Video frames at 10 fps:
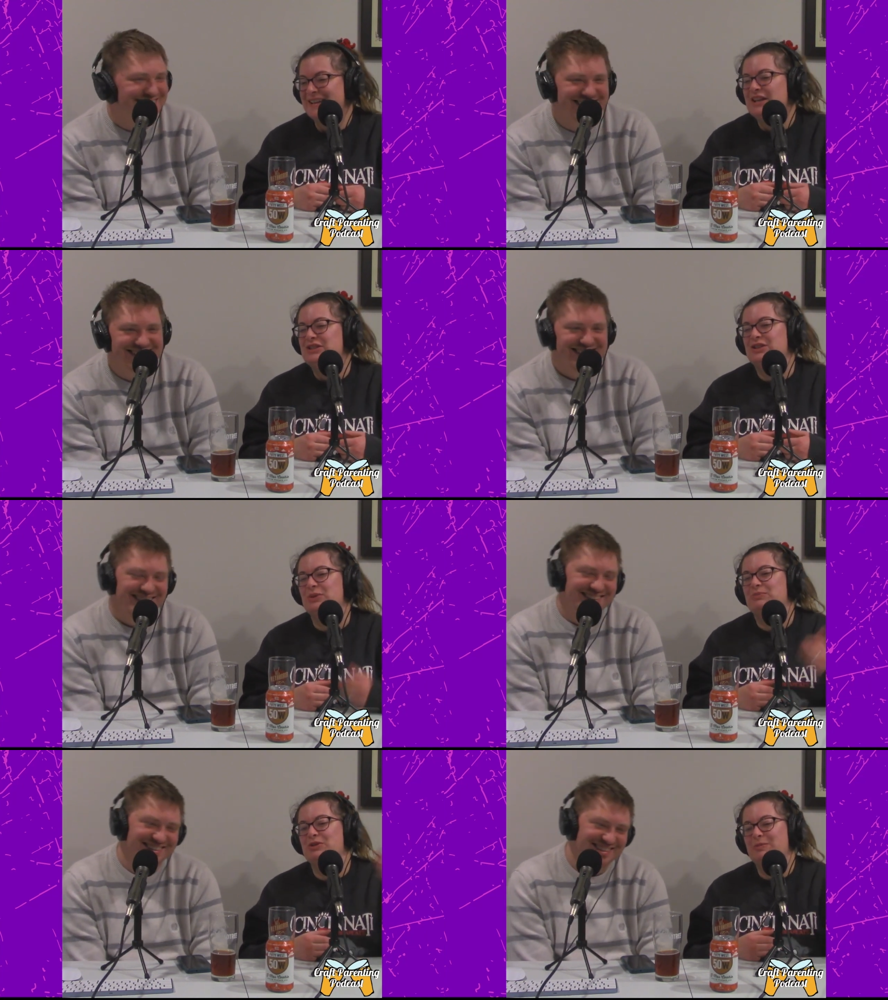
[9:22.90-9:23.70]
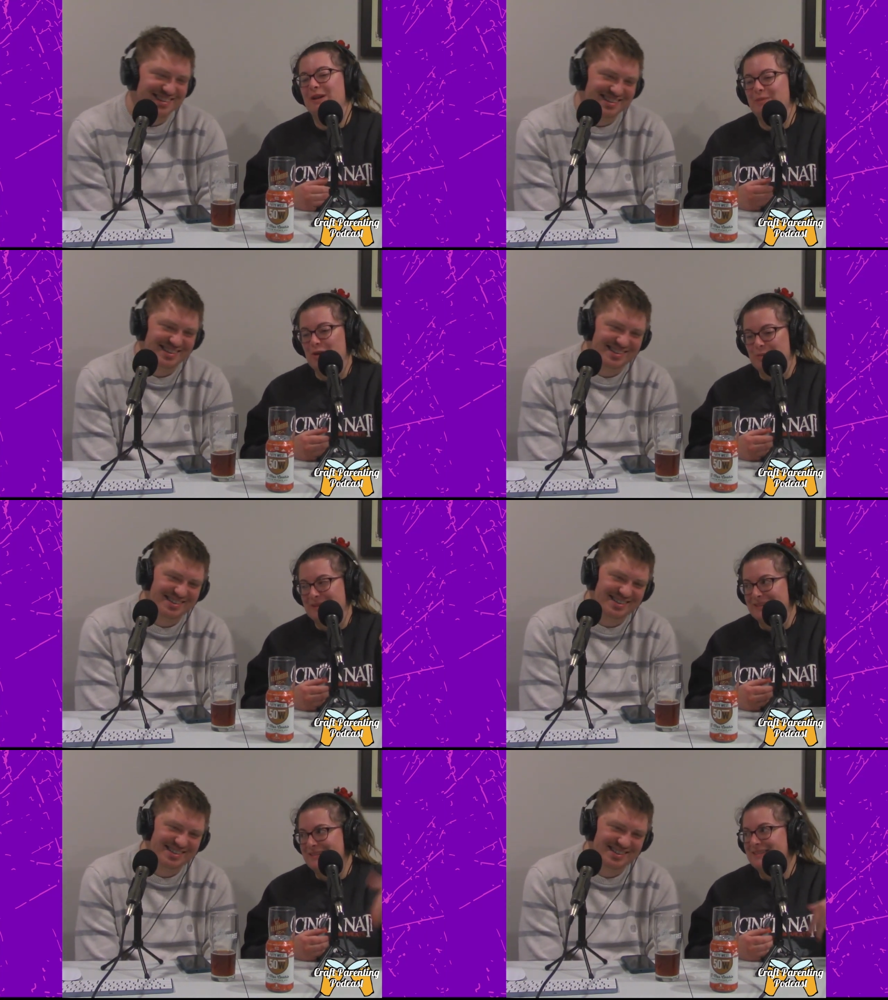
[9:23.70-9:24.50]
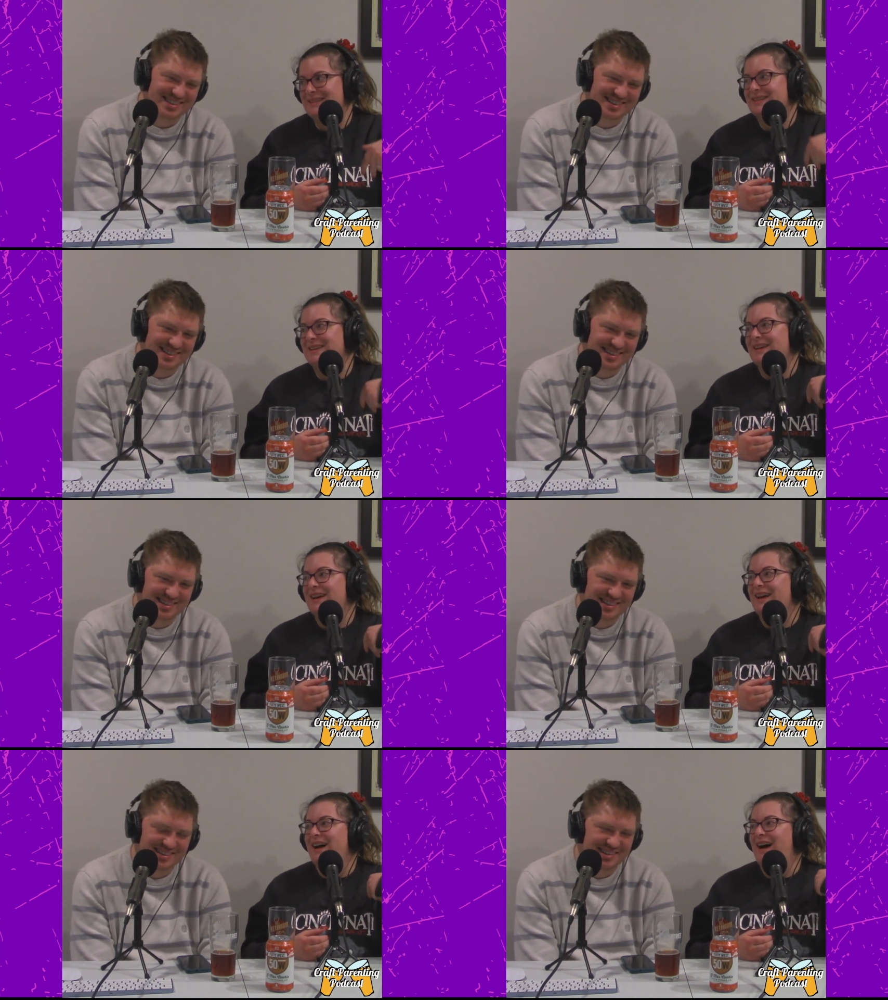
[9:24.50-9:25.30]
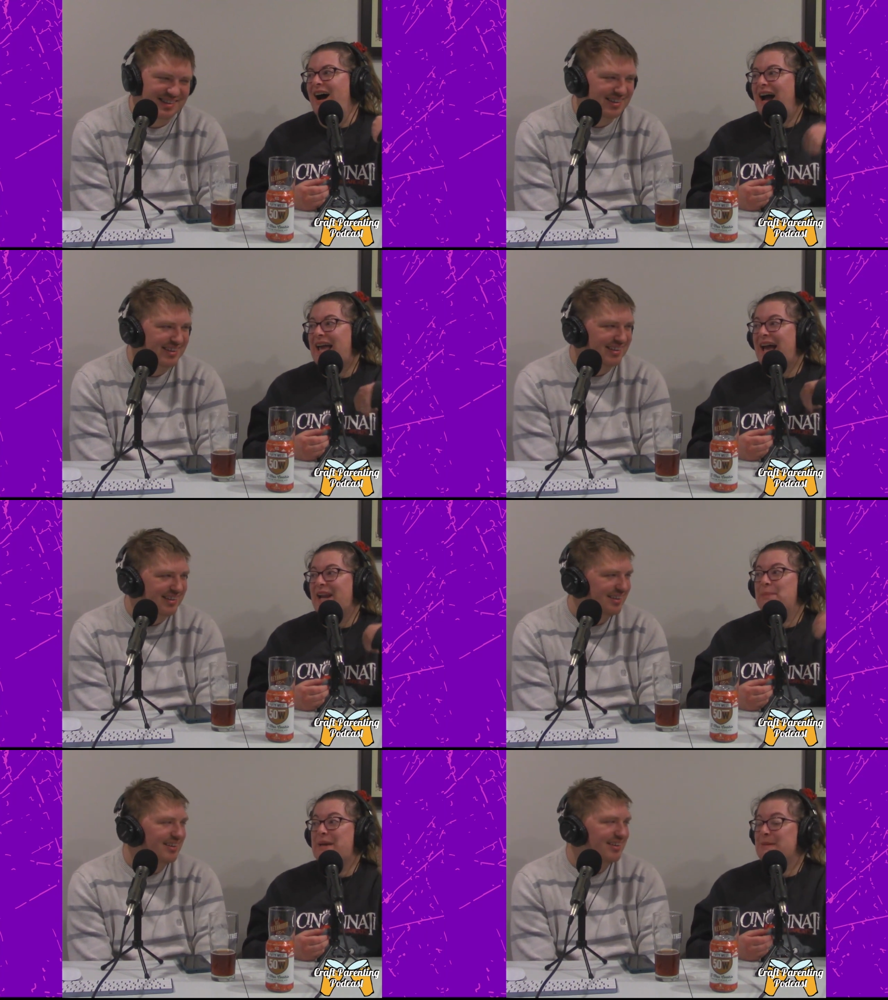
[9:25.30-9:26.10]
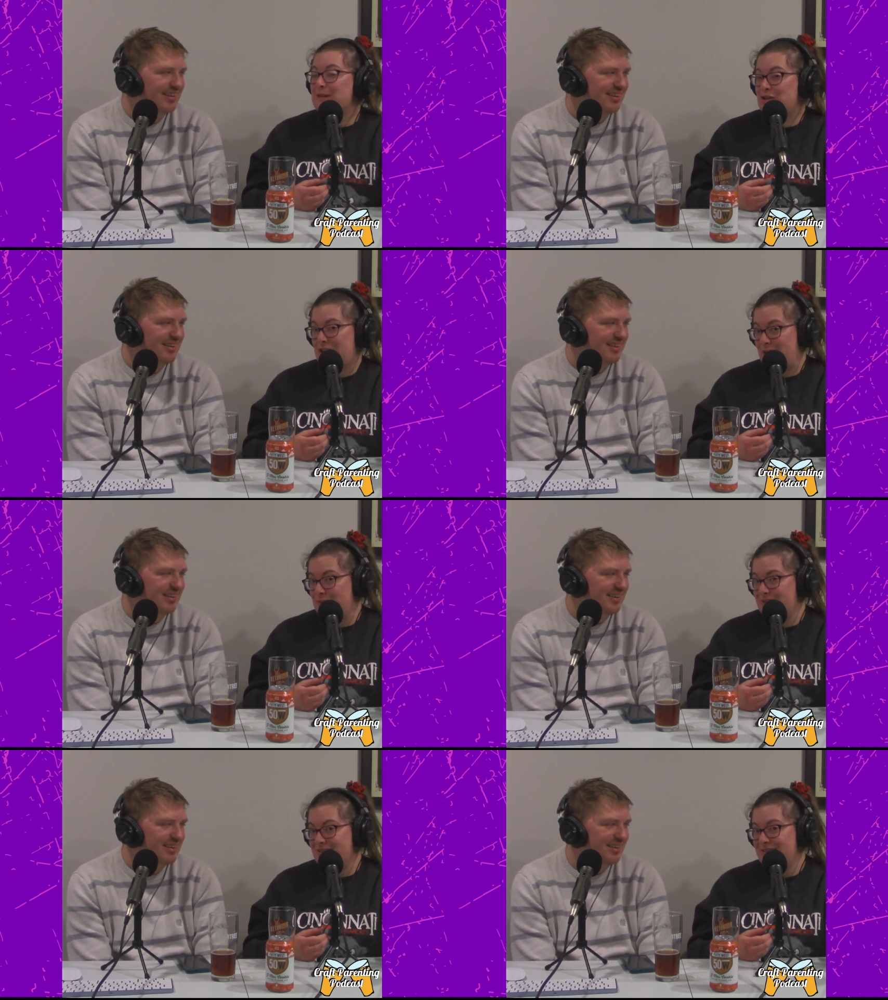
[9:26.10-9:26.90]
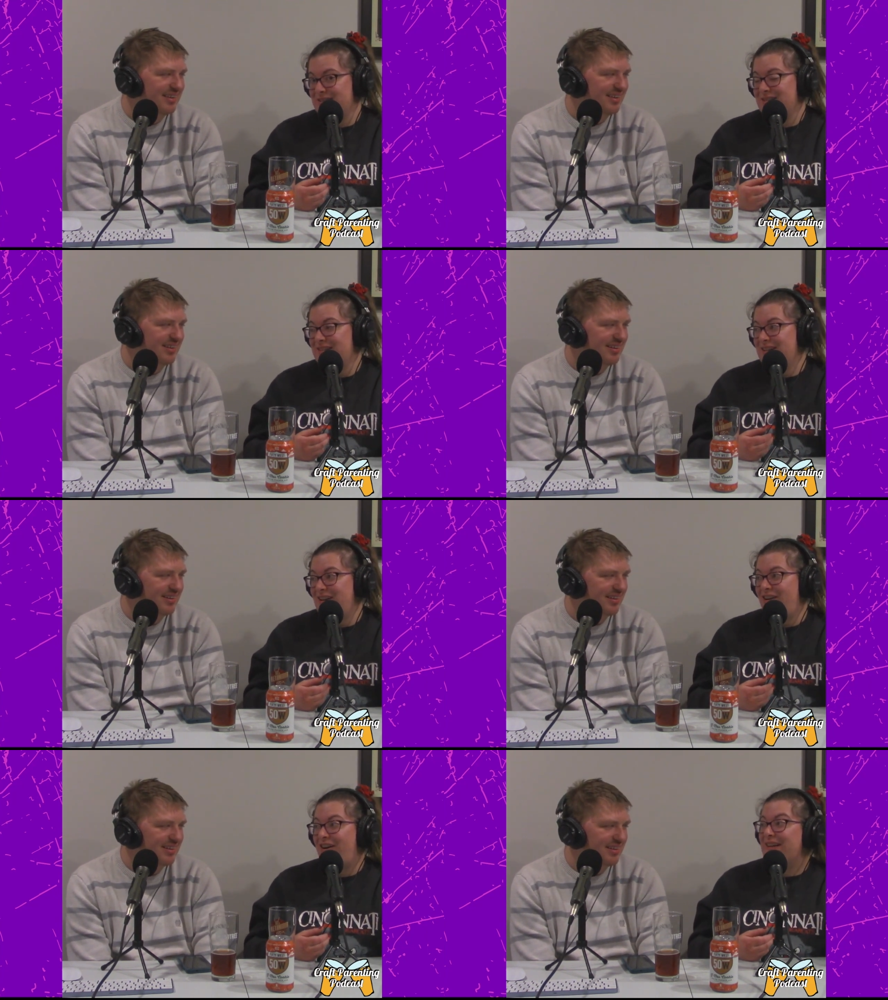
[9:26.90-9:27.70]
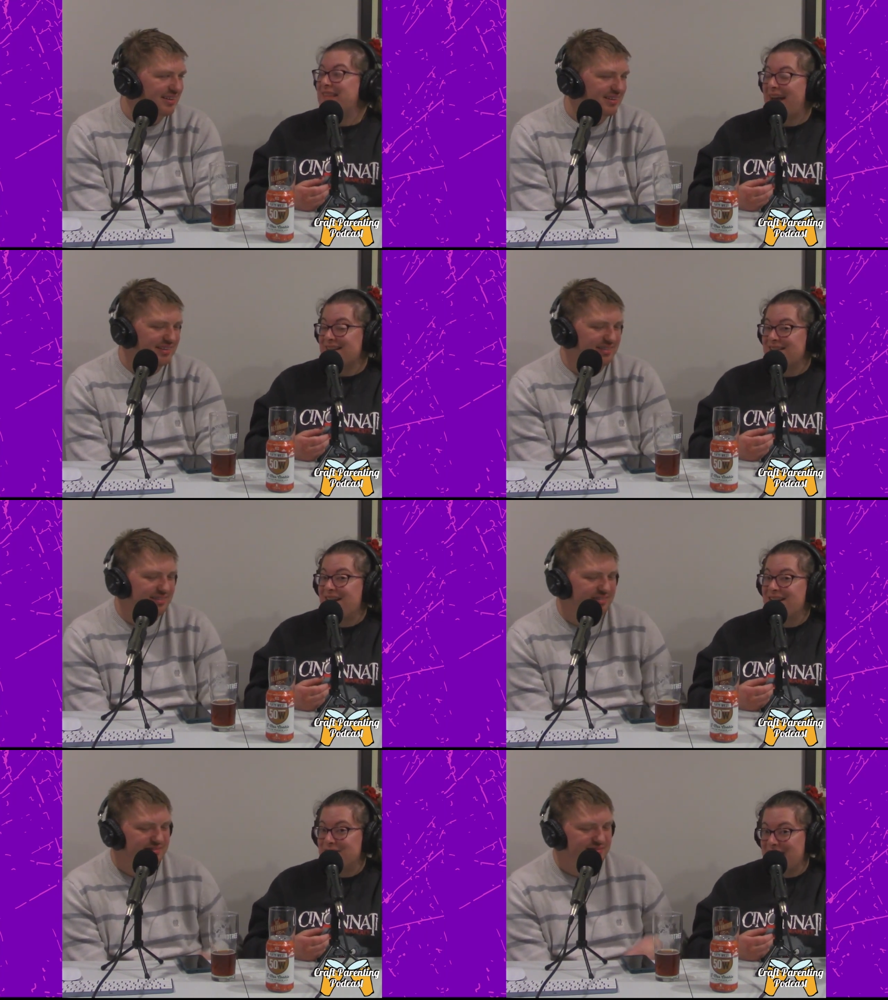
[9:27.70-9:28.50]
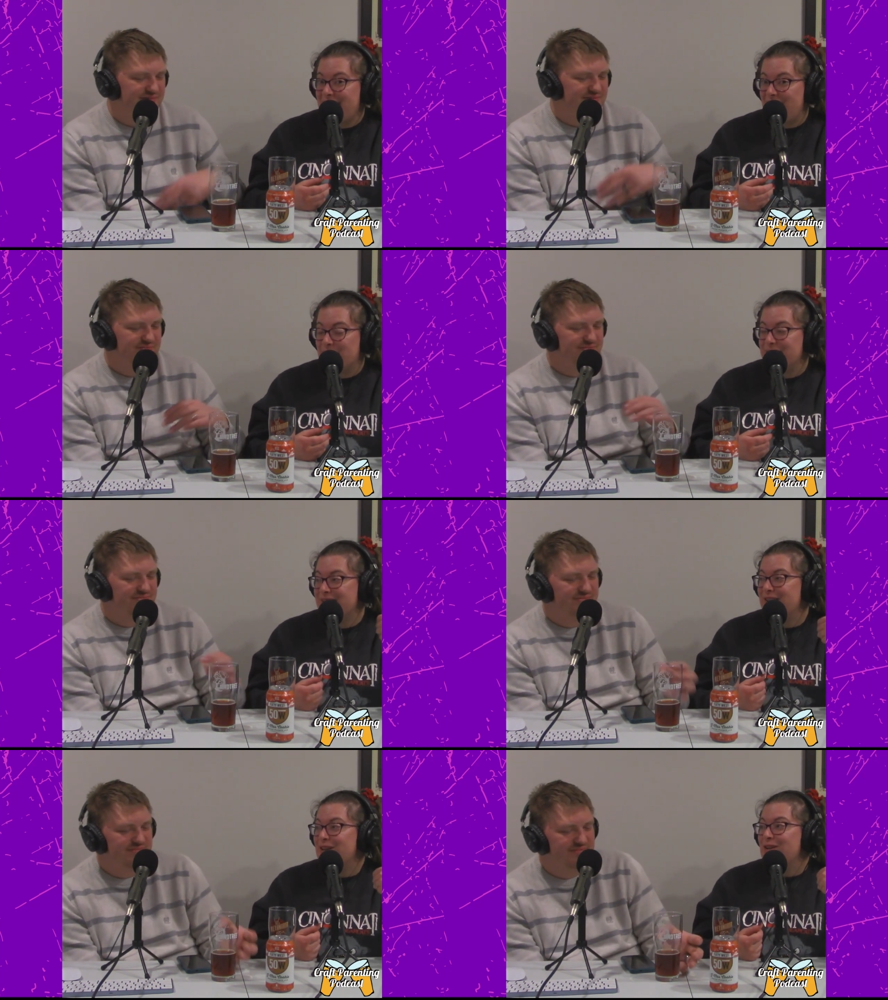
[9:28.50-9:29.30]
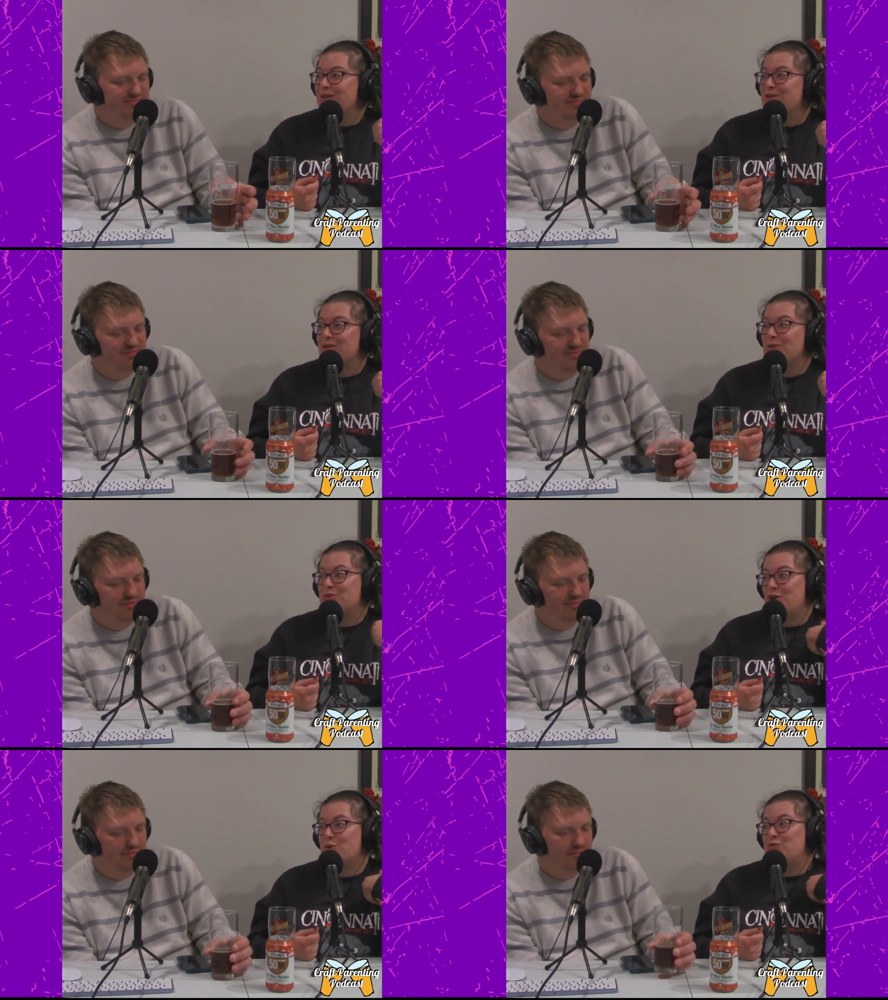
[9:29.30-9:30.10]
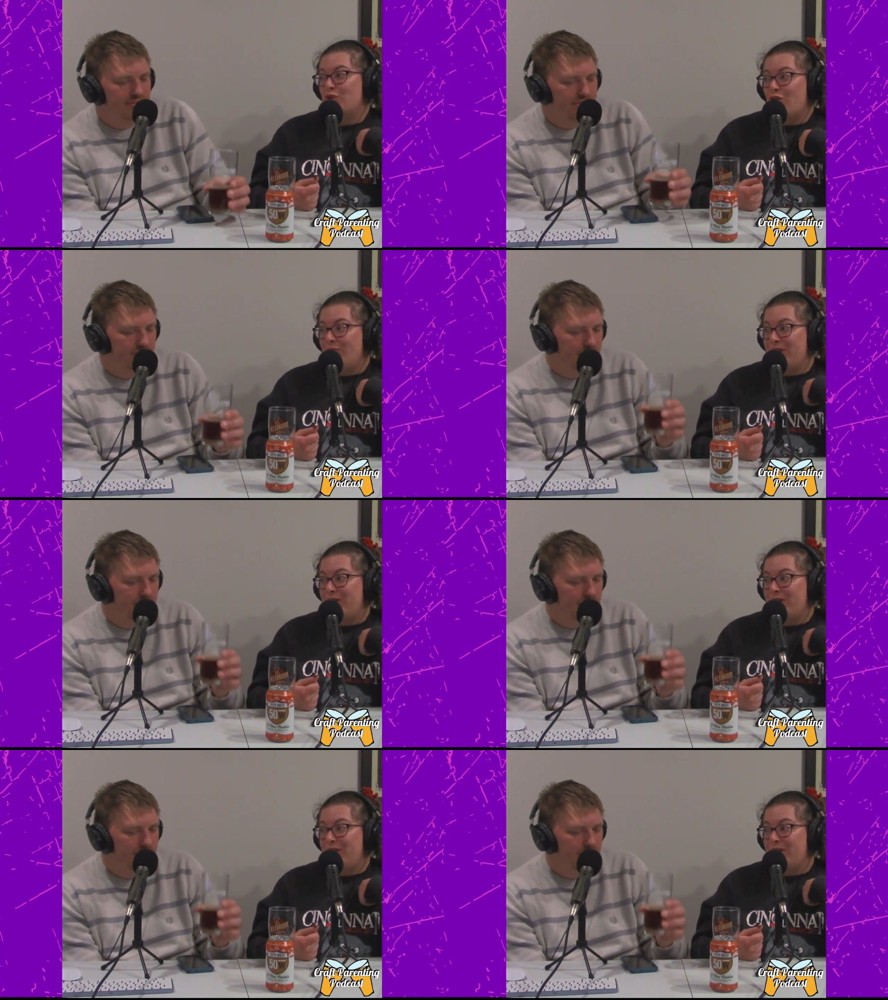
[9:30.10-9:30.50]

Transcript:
Speaker 1: so brew pub opened I had a baby shower on that side of town. So Joe drove me